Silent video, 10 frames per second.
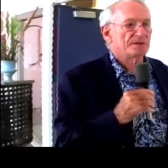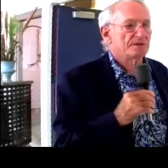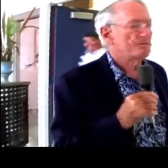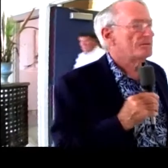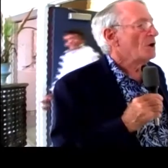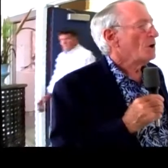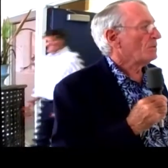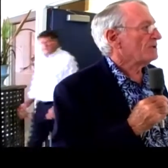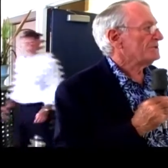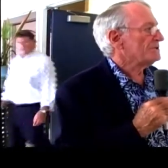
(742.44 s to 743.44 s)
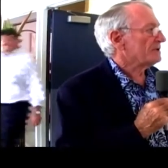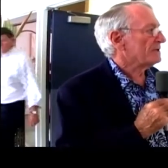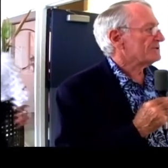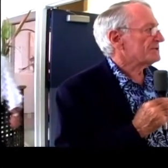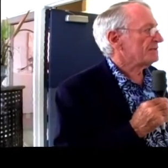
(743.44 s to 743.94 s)
of what she's trying to
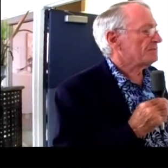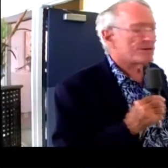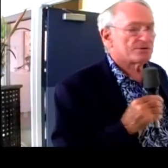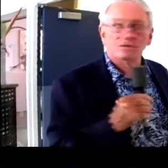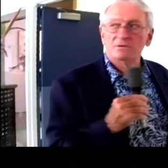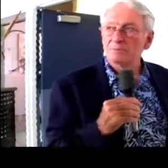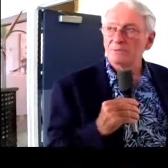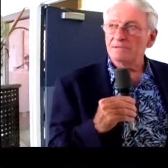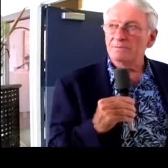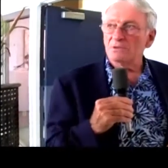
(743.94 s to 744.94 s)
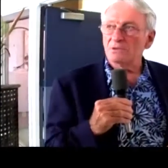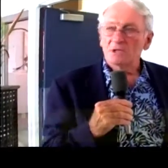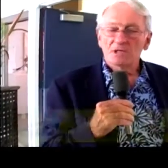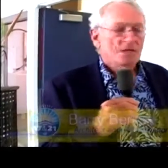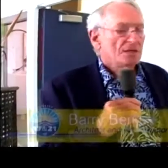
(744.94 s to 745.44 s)
say about her own people,
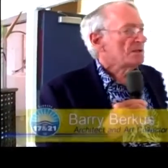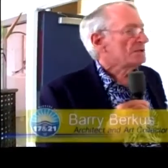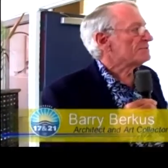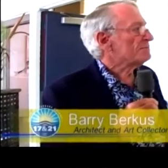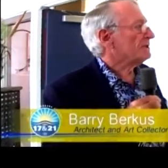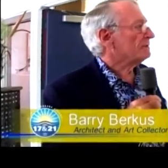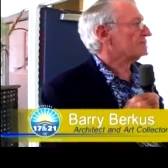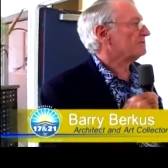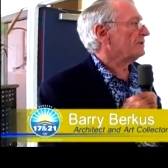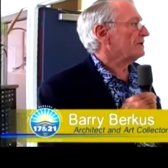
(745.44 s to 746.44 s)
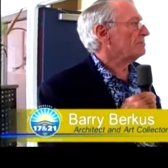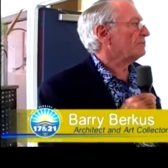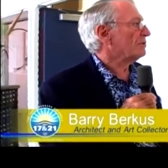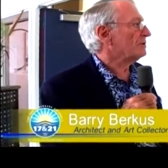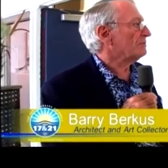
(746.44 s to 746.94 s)
that this becomes a very
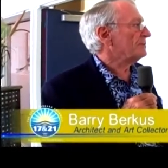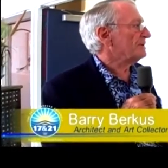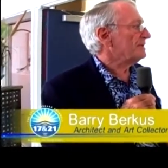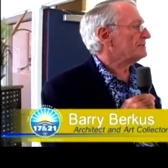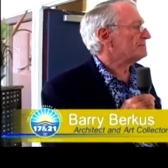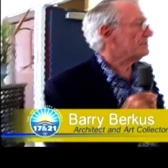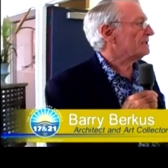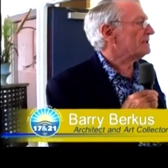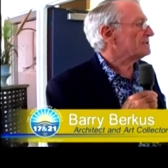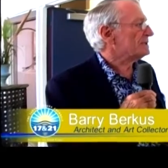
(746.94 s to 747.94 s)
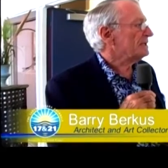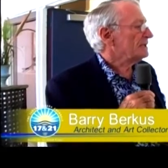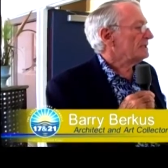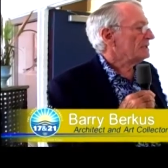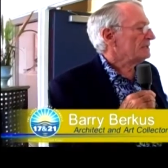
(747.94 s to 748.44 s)
important piece because
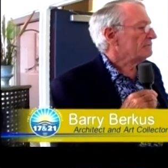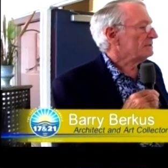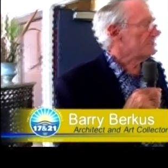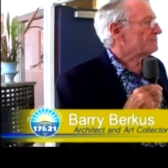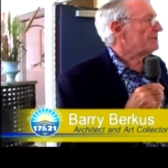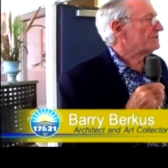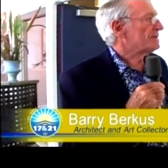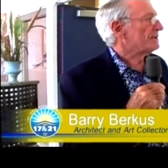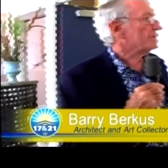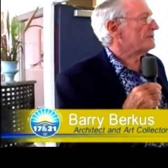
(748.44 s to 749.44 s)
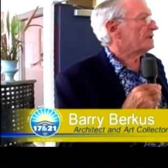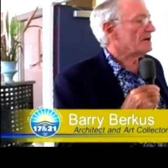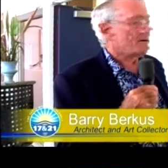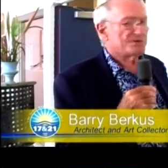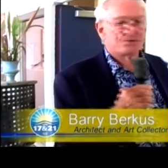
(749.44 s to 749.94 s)
it really speaks not only the
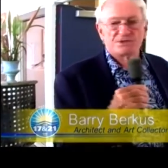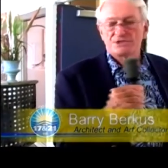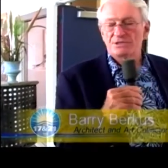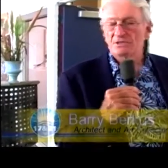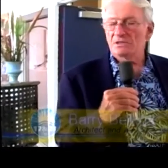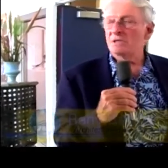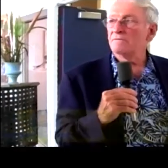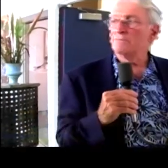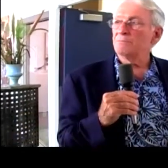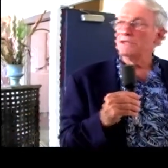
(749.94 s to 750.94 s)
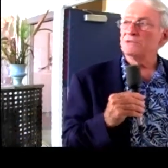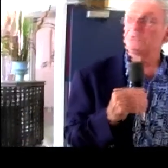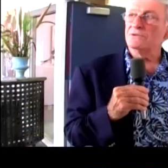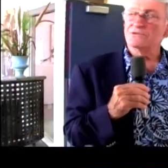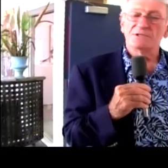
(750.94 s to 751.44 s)
composition of the piece
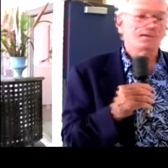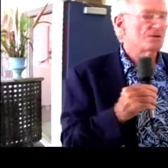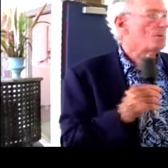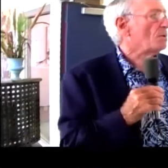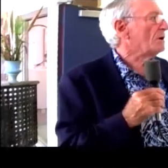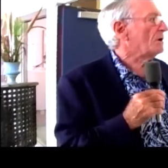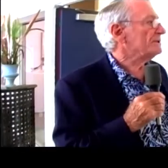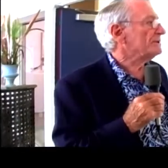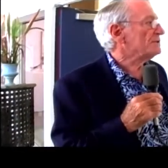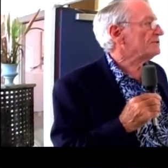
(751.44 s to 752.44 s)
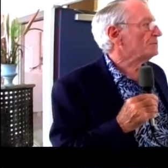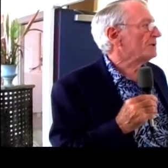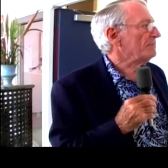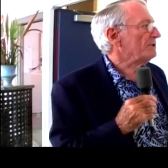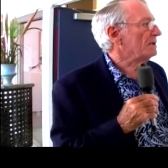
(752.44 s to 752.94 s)
that you see on the wall, but it takes you
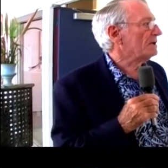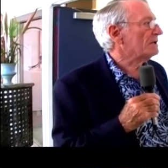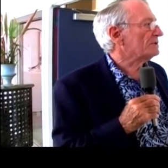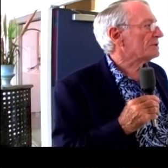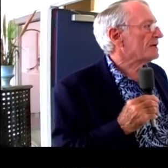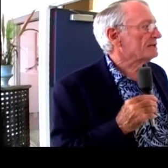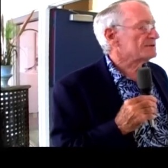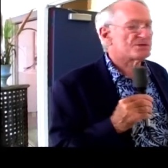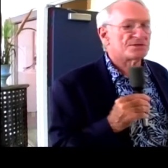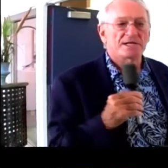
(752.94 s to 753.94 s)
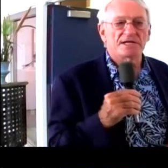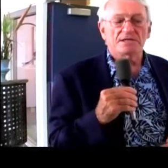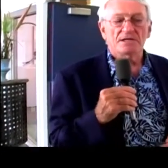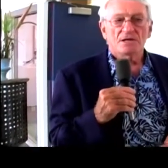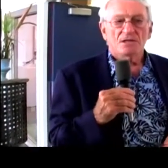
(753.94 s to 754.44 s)
way beyond trying to understand
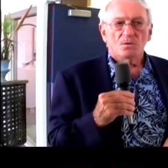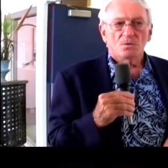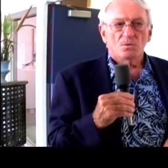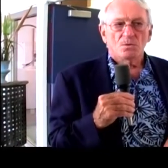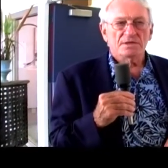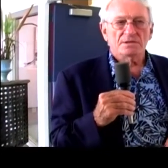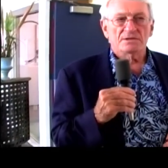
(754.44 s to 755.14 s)
what